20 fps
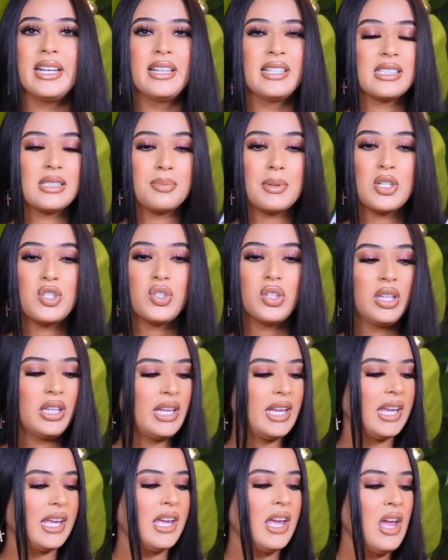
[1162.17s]

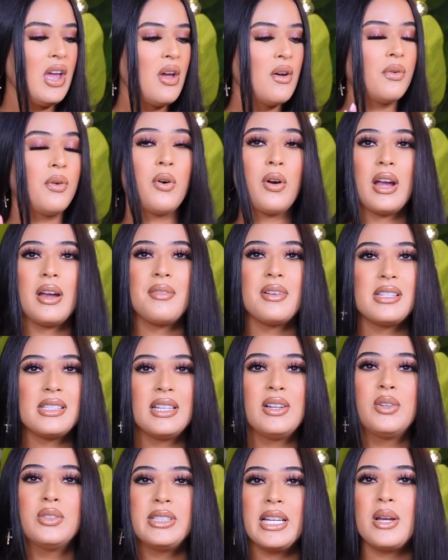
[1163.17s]
especially for every
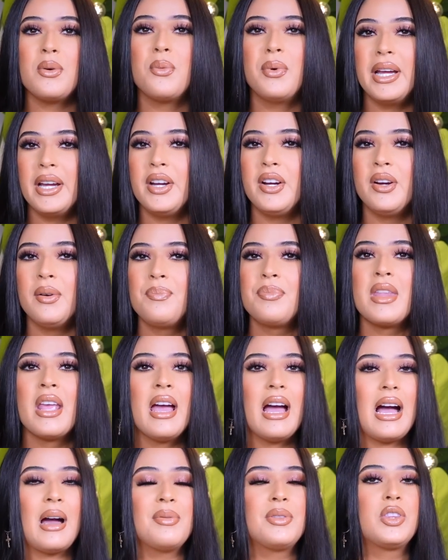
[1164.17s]
single day wear
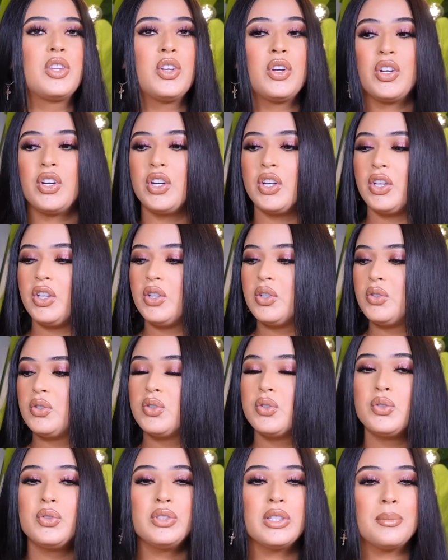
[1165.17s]
after you
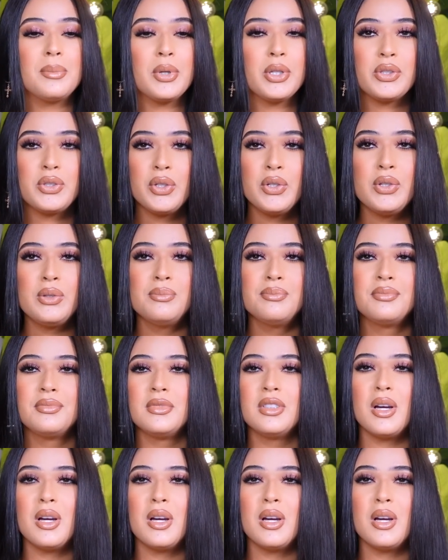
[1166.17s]
do number two,